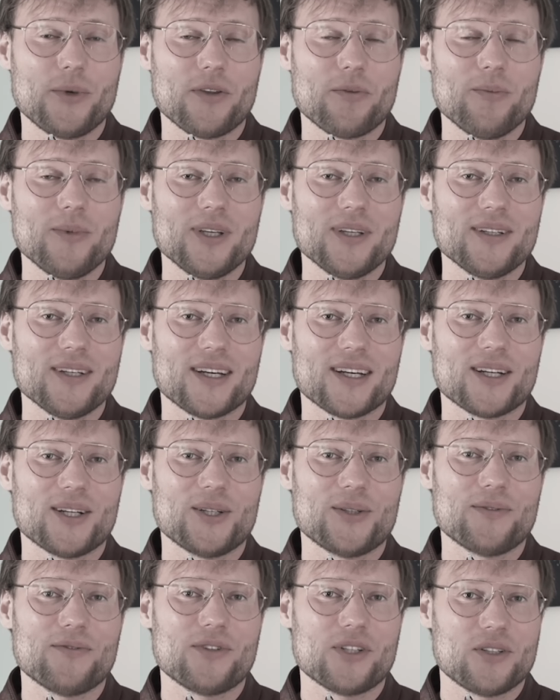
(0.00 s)
me. I
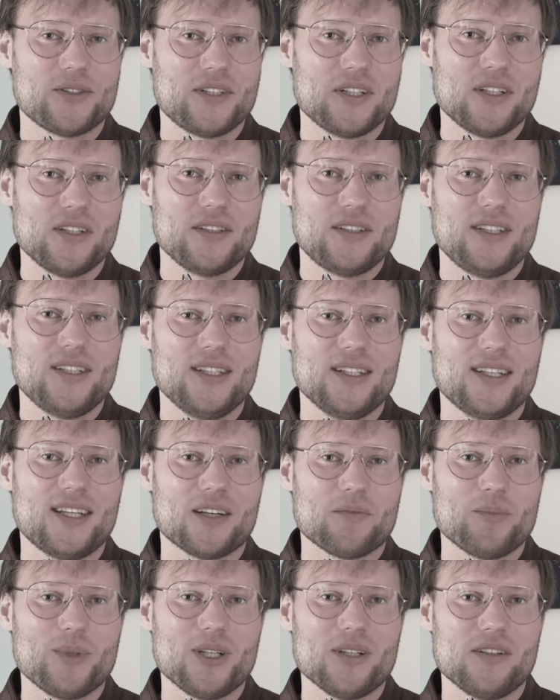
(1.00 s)
know volatility
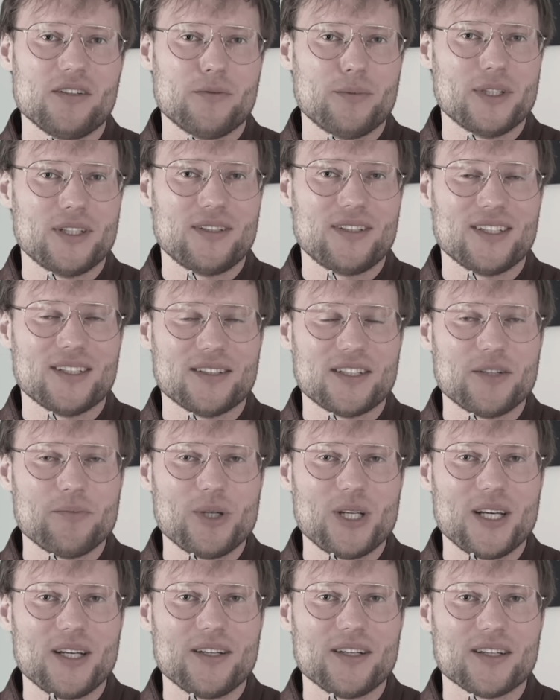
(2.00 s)
can be a little bit
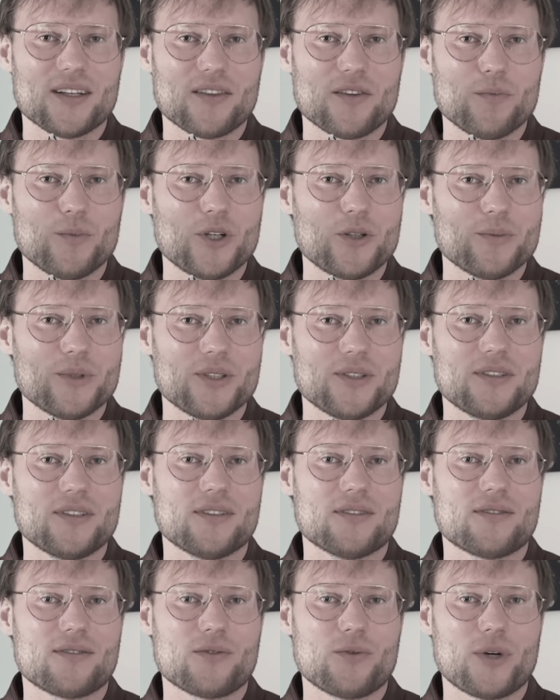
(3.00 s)
intimidating at the moment.
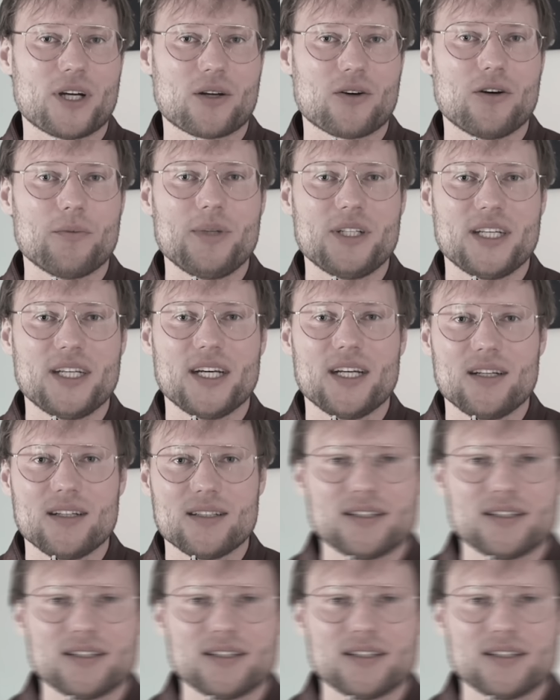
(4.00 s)
It's quite complicated.